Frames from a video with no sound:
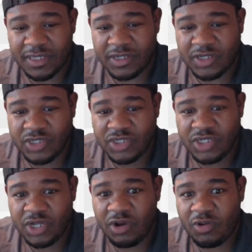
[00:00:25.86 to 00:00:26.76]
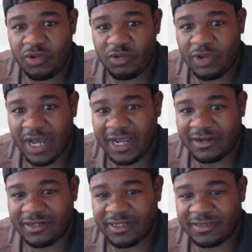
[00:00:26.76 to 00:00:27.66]
no
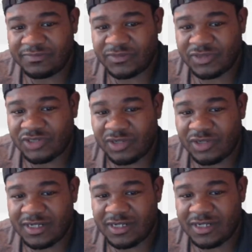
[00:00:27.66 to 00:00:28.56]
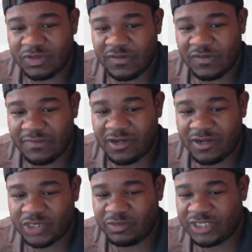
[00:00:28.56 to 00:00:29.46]
higher than drawdown at
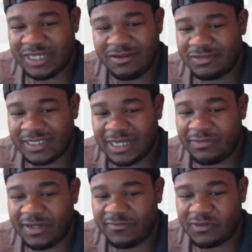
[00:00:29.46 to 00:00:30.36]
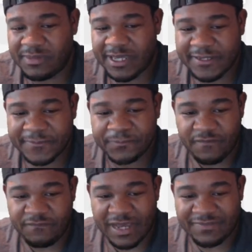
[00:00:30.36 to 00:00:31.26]
2,500, which I don't think I will ever make.
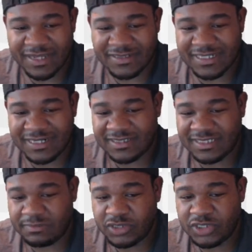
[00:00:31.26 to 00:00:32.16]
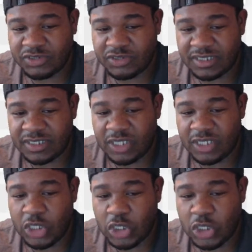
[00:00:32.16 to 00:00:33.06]
$5,000 is the most you can
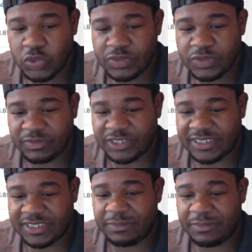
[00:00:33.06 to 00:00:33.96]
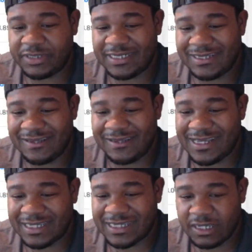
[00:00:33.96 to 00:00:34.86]
lose, which is 10% of the
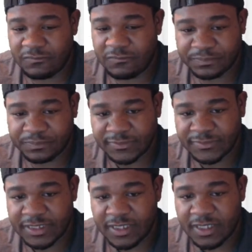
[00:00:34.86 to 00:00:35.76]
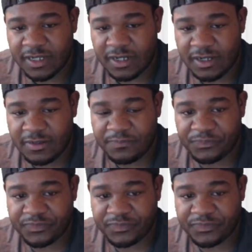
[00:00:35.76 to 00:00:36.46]
account. For